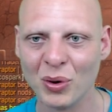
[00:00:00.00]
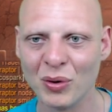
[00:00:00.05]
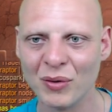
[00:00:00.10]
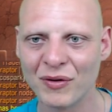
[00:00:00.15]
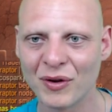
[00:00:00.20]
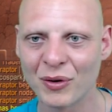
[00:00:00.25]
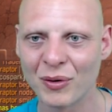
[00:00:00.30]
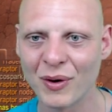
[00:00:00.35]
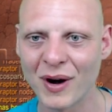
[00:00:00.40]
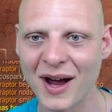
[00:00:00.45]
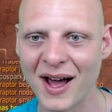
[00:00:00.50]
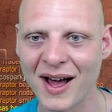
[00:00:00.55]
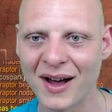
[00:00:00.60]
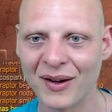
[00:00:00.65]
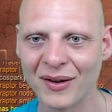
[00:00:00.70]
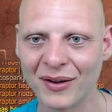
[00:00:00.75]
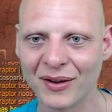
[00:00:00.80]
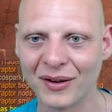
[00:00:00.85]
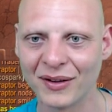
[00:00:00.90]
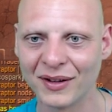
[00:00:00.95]
move
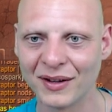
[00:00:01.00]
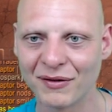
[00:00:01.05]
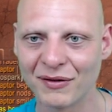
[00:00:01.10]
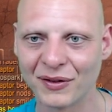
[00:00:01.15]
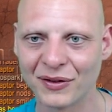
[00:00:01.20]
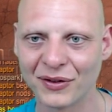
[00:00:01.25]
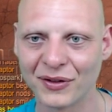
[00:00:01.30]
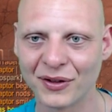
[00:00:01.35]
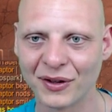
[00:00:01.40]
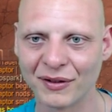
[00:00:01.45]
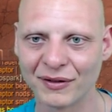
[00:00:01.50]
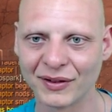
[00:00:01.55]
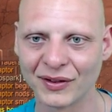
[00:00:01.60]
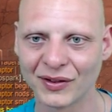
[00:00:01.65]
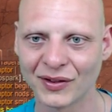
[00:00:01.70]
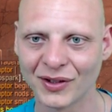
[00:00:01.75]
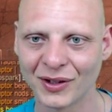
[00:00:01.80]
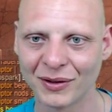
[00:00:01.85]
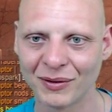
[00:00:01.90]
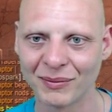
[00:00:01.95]
around on different
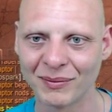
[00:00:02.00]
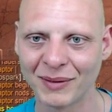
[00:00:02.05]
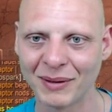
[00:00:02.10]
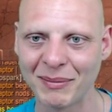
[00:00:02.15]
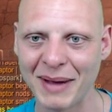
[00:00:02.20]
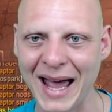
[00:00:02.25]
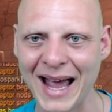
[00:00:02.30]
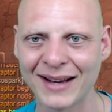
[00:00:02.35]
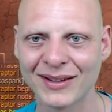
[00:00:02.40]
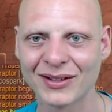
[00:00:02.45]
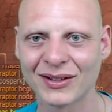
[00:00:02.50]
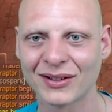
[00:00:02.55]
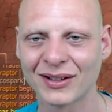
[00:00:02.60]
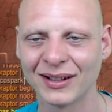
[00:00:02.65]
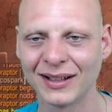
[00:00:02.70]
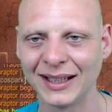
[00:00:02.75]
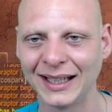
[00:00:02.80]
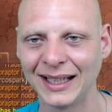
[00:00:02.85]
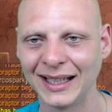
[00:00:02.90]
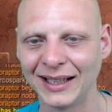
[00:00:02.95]
servers. So my bags
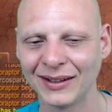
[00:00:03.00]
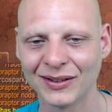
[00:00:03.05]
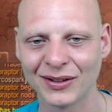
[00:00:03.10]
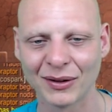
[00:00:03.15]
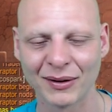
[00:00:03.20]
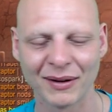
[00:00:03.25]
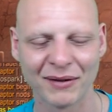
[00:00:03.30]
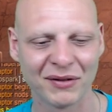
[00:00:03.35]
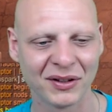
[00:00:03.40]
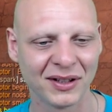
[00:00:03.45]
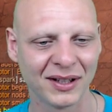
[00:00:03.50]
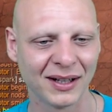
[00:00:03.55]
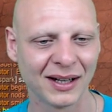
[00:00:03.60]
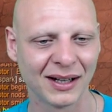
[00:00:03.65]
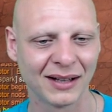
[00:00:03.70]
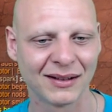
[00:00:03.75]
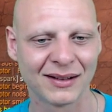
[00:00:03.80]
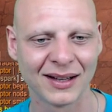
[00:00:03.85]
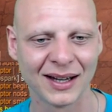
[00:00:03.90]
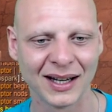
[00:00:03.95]
are clean, so
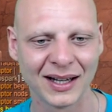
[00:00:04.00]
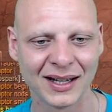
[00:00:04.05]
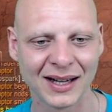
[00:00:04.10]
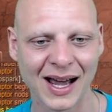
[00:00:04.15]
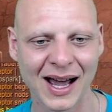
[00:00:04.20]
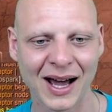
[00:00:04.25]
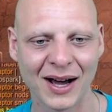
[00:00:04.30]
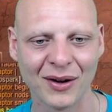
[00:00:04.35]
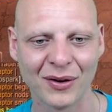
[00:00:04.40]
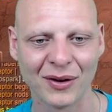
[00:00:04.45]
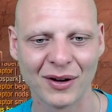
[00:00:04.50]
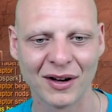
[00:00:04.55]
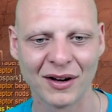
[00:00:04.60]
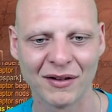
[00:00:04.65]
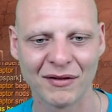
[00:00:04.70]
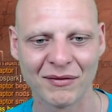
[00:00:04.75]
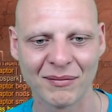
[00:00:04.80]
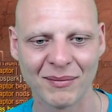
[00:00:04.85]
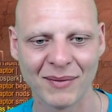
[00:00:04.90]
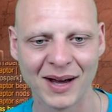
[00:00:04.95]
everything I take out
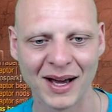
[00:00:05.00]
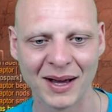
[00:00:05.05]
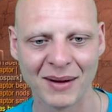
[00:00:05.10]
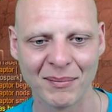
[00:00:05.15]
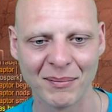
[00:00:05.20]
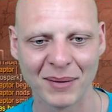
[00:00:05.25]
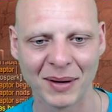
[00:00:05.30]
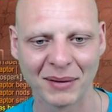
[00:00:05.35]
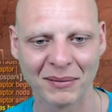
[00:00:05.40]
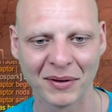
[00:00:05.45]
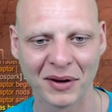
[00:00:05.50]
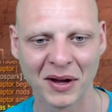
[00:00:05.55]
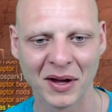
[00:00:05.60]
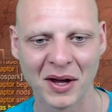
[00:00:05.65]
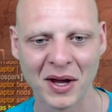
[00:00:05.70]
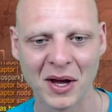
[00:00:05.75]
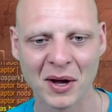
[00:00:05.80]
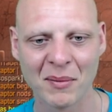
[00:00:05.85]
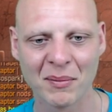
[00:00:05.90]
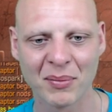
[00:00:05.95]
of my pet
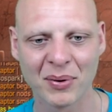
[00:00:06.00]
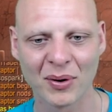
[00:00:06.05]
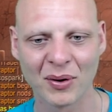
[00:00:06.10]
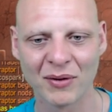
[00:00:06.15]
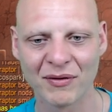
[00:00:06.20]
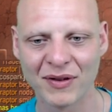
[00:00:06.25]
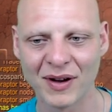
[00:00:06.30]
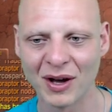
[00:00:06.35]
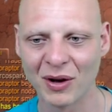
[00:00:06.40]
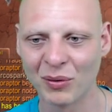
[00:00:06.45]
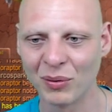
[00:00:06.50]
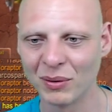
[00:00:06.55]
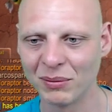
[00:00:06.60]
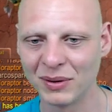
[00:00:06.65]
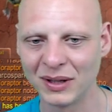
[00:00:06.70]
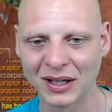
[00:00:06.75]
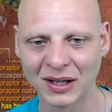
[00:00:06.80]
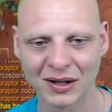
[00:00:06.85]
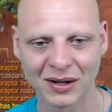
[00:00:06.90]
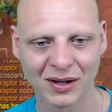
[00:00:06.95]
profile
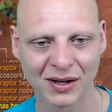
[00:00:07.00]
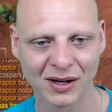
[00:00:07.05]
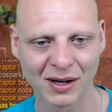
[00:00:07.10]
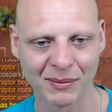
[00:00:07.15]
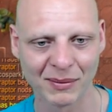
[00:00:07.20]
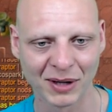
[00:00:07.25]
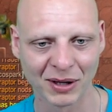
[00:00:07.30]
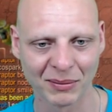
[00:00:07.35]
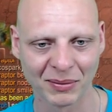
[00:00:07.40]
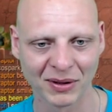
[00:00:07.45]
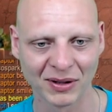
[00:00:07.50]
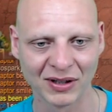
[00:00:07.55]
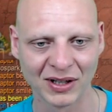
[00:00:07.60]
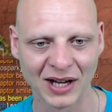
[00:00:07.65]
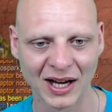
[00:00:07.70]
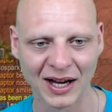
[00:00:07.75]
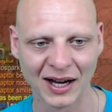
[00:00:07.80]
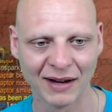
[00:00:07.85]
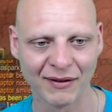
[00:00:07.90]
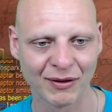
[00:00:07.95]
will be coming up
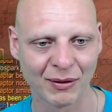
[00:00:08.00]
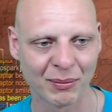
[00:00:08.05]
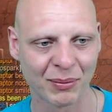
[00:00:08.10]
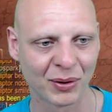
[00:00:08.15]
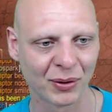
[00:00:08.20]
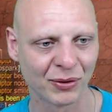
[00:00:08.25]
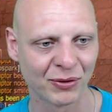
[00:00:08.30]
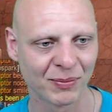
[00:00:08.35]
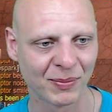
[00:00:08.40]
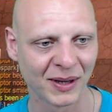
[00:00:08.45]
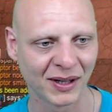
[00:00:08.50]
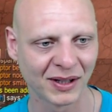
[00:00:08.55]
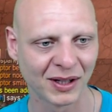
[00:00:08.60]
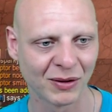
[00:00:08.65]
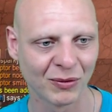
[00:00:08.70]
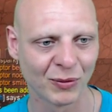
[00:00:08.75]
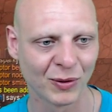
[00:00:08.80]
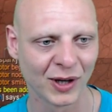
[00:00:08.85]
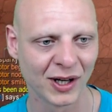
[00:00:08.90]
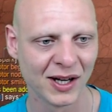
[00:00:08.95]
here. Yeah, I have a
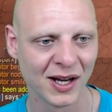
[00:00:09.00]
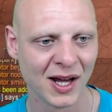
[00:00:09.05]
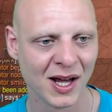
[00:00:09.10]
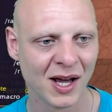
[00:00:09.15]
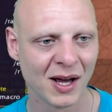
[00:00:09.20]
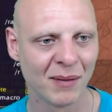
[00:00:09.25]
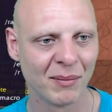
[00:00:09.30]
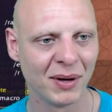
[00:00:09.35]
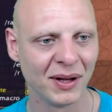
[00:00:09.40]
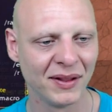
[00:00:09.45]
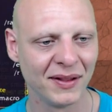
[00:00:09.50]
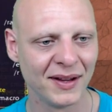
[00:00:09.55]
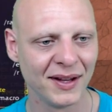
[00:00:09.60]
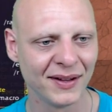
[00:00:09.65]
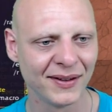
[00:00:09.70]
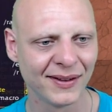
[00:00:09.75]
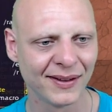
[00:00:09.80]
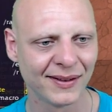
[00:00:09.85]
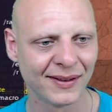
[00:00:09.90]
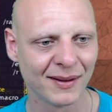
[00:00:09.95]
prospecting one,
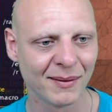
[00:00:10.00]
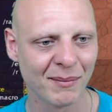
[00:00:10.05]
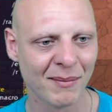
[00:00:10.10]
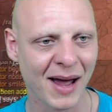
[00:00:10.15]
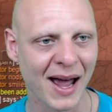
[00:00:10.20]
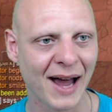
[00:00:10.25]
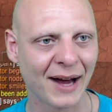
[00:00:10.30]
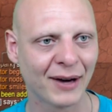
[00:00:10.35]
but this is the